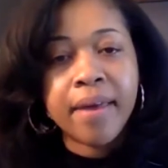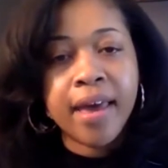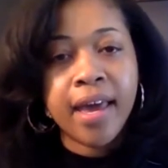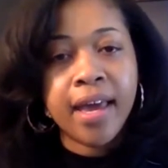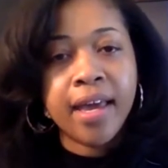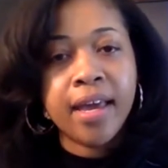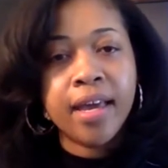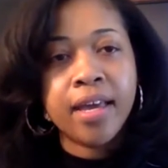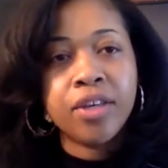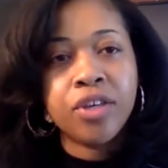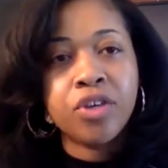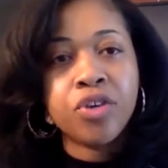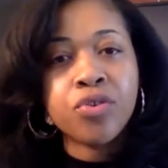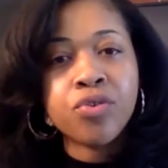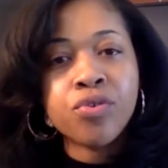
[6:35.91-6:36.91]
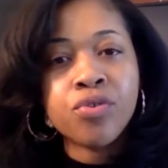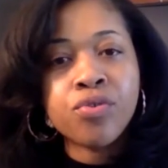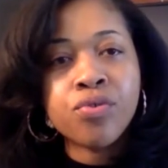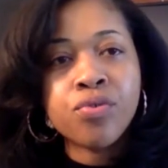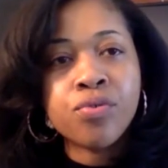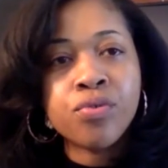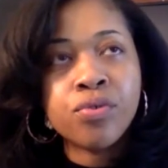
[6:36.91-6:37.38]
and
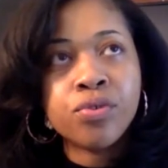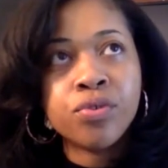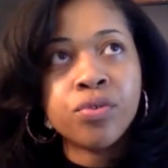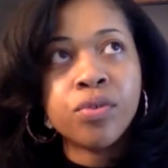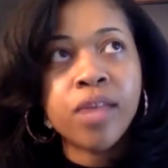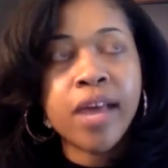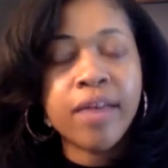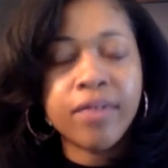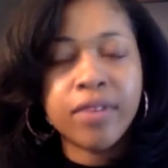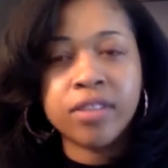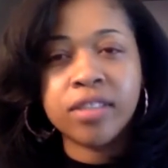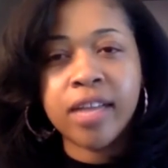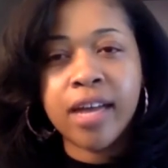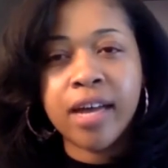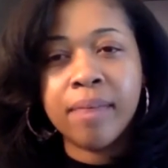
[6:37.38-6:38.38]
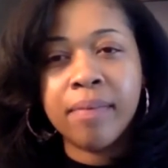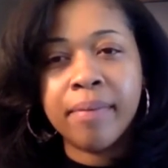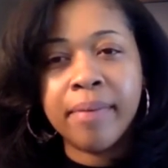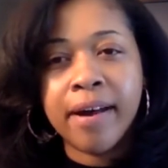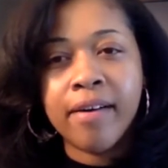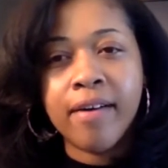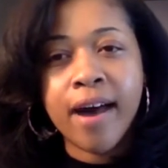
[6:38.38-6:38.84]
you you left your job
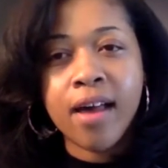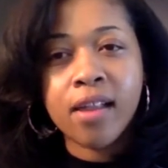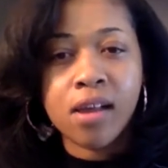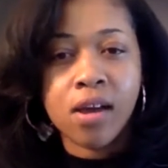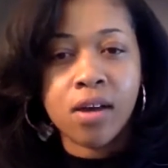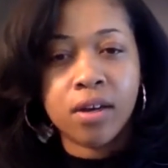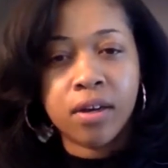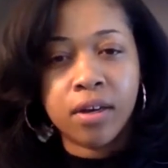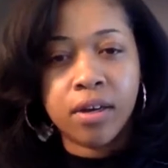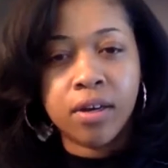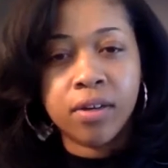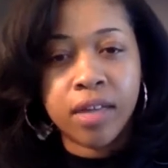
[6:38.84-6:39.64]
about how long ago?